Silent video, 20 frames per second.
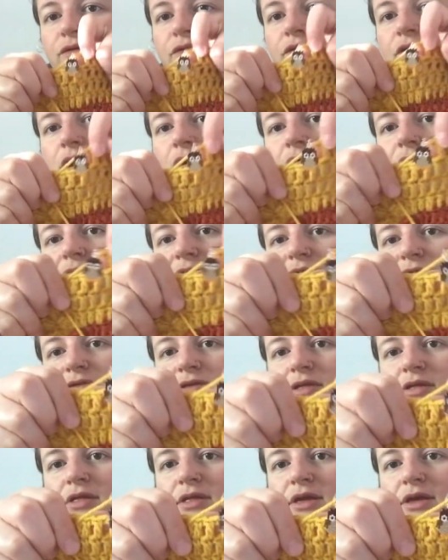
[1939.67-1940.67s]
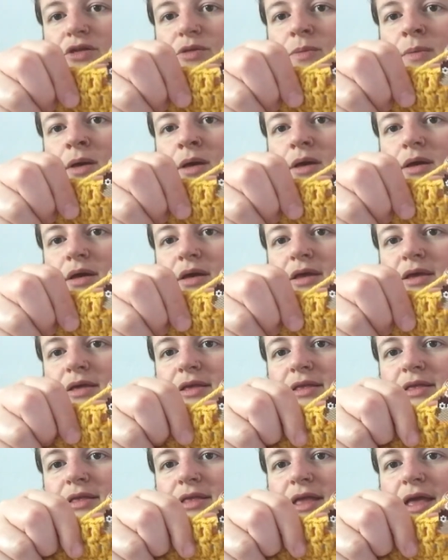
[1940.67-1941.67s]
of craft stitch
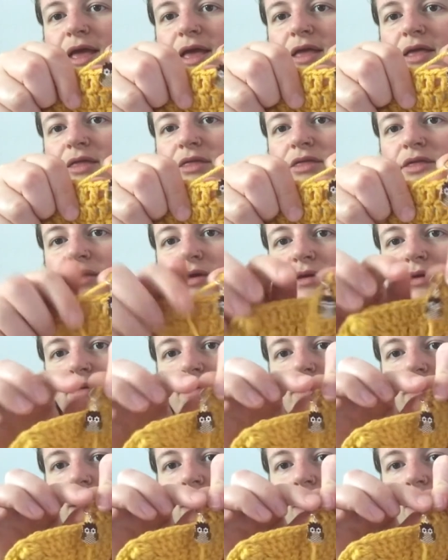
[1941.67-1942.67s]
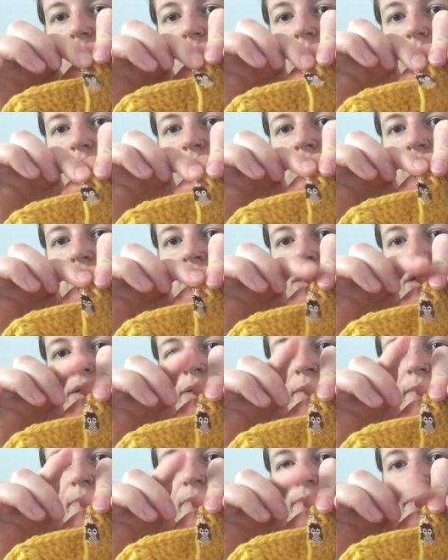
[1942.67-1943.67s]
markers to hold
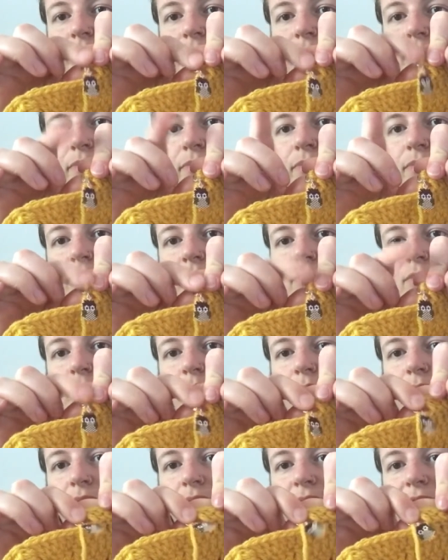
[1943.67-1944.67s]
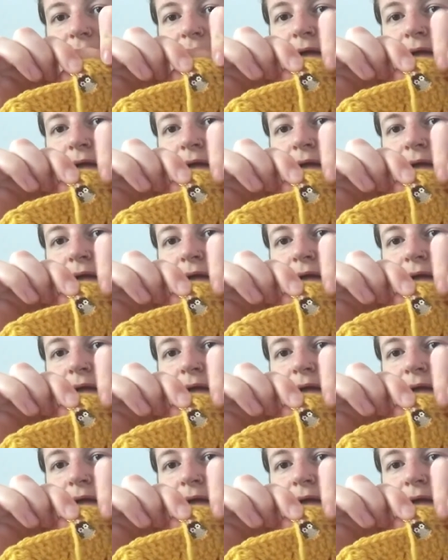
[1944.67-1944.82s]
where I